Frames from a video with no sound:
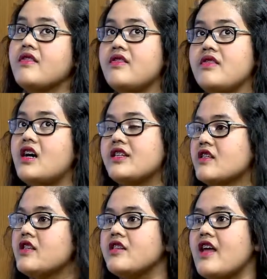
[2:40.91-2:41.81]
not
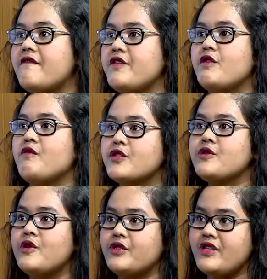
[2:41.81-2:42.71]
everyone wants to
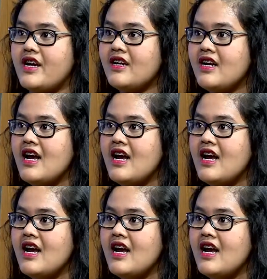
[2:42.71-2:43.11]
go to there.